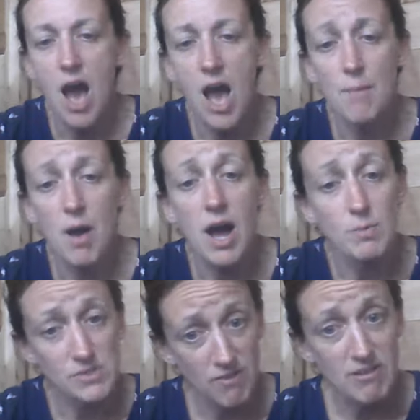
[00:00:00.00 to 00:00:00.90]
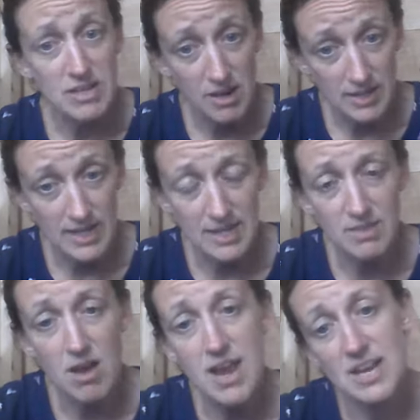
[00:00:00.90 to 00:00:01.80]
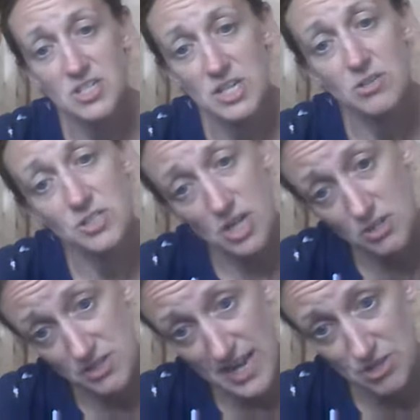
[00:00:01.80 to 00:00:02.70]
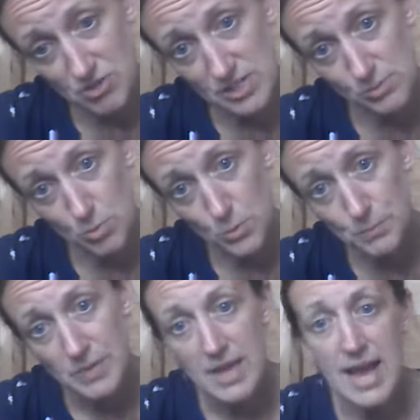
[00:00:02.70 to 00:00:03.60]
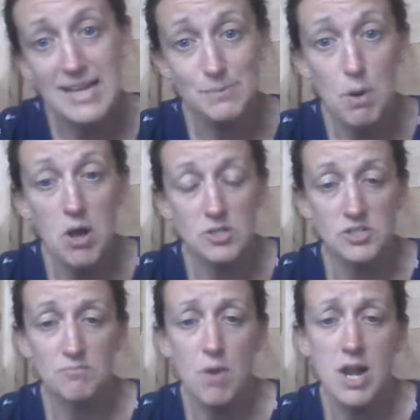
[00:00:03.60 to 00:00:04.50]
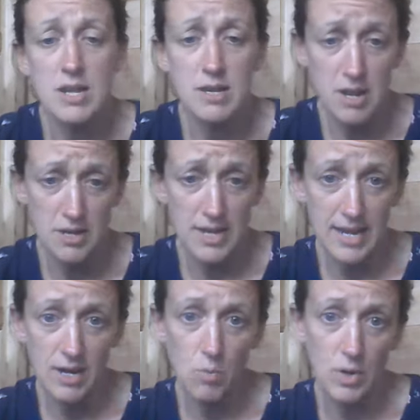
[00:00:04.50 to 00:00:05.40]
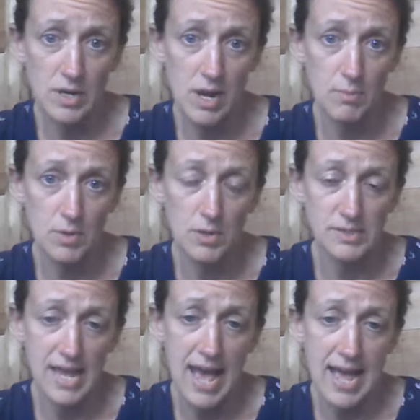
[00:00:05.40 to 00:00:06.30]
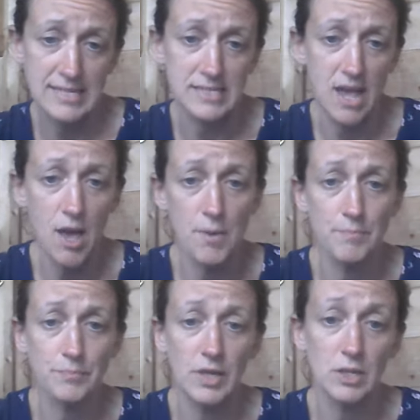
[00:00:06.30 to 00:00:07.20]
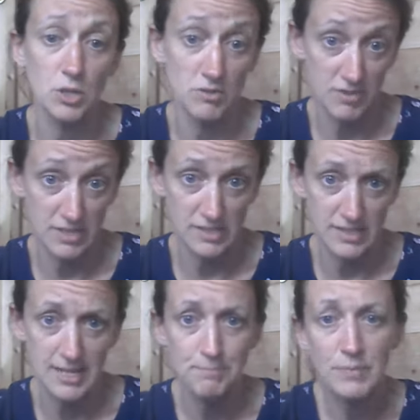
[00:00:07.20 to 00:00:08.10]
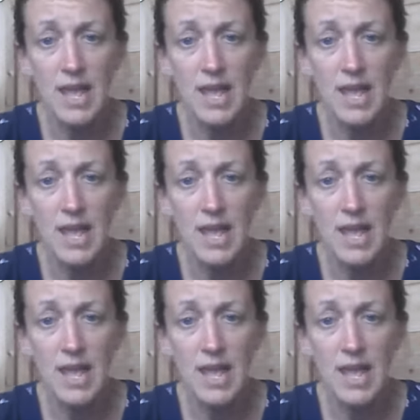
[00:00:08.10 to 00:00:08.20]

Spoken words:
I was very lucky that I actually got to go to Hadrian's Wall as part of my learning when I was at university,